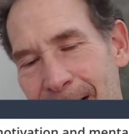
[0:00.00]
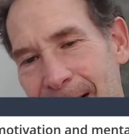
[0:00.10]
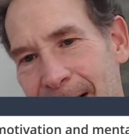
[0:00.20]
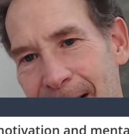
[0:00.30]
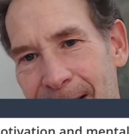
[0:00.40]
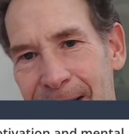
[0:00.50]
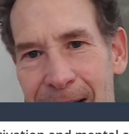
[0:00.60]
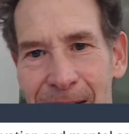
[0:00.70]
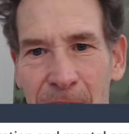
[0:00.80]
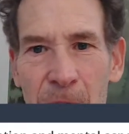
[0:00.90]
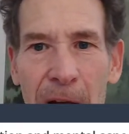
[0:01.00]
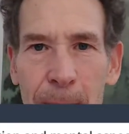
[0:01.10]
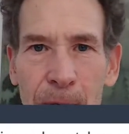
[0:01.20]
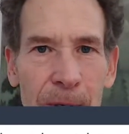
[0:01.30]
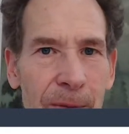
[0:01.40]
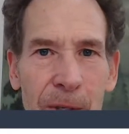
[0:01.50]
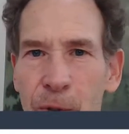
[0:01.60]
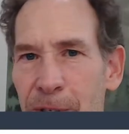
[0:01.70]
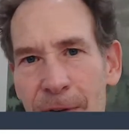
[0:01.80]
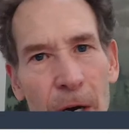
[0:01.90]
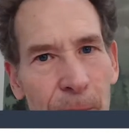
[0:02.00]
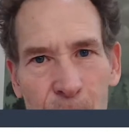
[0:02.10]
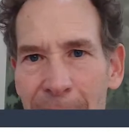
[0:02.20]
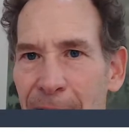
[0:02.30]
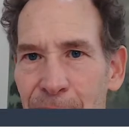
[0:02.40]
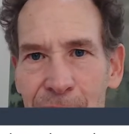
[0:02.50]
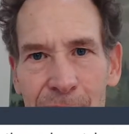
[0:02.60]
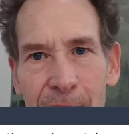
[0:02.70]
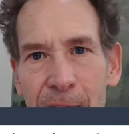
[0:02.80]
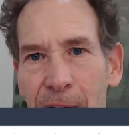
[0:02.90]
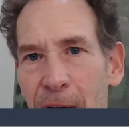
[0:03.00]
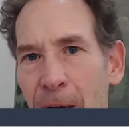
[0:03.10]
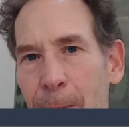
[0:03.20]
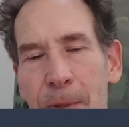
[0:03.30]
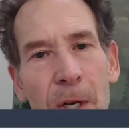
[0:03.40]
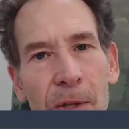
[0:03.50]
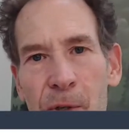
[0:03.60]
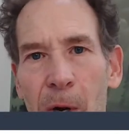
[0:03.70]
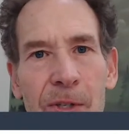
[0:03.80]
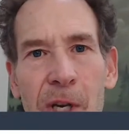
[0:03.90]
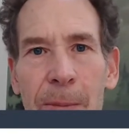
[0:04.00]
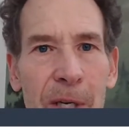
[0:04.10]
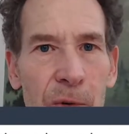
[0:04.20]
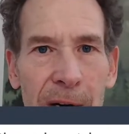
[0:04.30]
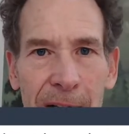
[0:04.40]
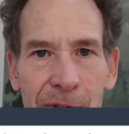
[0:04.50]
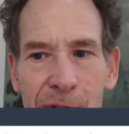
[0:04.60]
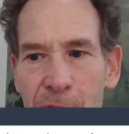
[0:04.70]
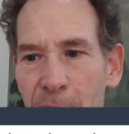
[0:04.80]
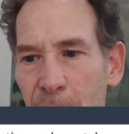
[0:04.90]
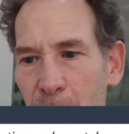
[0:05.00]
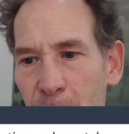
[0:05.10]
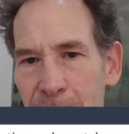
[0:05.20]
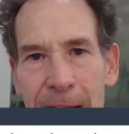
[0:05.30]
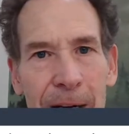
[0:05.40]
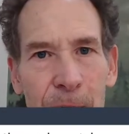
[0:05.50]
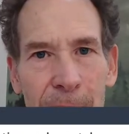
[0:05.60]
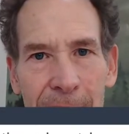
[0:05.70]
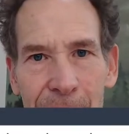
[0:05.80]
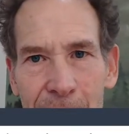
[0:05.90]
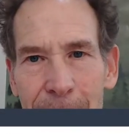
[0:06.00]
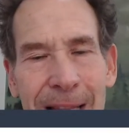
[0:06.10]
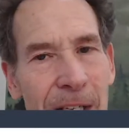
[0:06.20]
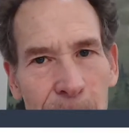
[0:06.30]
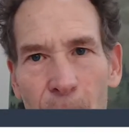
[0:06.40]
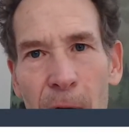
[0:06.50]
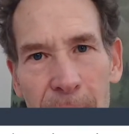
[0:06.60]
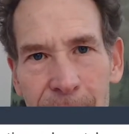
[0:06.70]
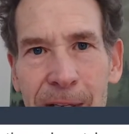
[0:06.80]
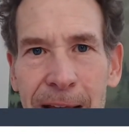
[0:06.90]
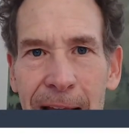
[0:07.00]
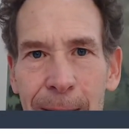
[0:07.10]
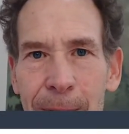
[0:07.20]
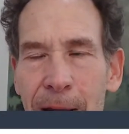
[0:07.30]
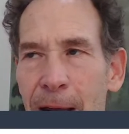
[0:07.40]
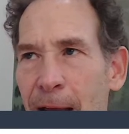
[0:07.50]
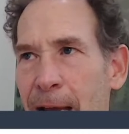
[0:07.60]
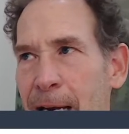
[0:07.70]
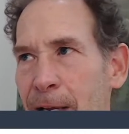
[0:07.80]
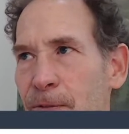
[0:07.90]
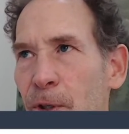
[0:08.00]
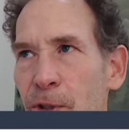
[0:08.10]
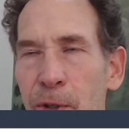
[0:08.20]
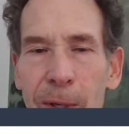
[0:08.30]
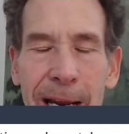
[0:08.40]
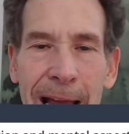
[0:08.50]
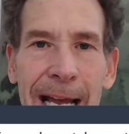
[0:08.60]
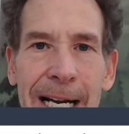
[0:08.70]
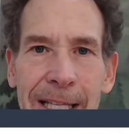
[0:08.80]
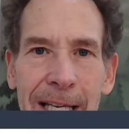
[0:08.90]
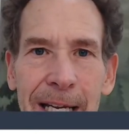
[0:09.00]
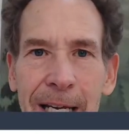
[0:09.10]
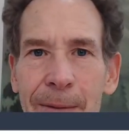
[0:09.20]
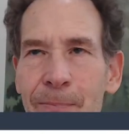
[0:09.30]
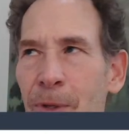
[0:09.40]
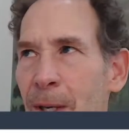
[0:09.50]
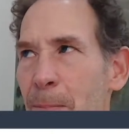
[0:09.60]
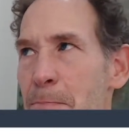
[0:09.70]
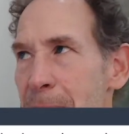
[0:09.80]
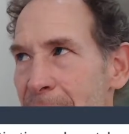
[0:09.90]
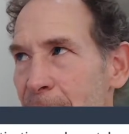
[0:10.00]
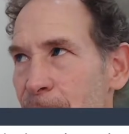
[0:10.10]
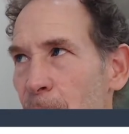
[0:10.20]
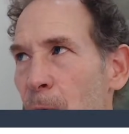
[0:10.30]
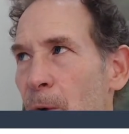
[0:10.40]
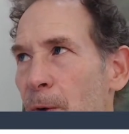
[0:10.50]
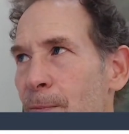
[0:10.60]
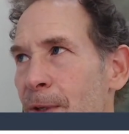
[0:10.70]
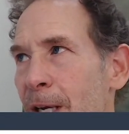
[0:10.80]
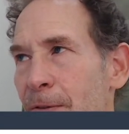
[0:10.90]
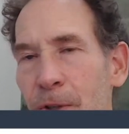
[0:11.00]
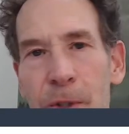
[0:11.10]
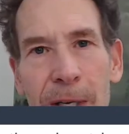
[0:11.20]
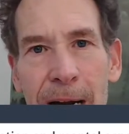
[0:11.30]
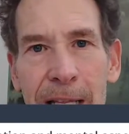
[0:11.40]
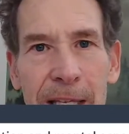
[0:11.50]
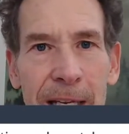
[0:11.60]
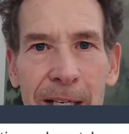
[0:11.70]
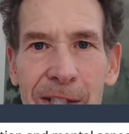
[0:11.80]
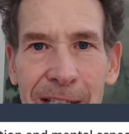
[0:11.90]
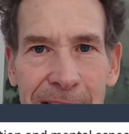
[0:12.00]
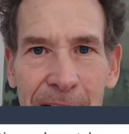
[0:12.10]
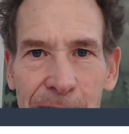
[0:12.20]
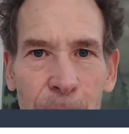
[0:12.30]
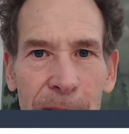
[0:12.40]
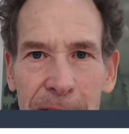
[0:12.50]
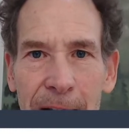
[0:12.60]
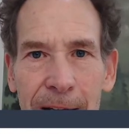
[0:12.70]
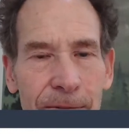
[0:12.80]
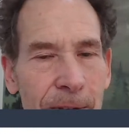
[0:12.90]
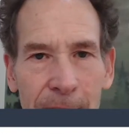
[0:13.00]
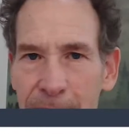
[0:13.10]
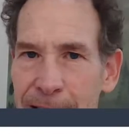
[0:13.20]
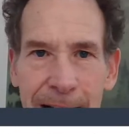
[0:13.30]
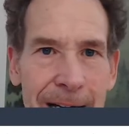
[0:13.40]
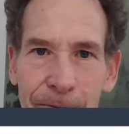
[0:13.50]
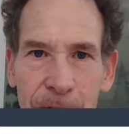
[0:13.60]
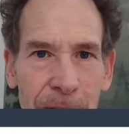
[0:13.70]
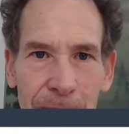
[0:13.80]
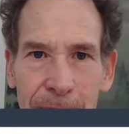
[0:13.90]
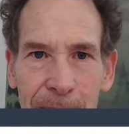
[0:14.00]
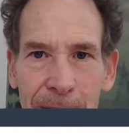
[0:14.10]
as a climber who develops routes, there's always going to be critics or downgrades. That's part of the game. And if you're doing anything meaningful, if you're doing anything successful in life, in any field,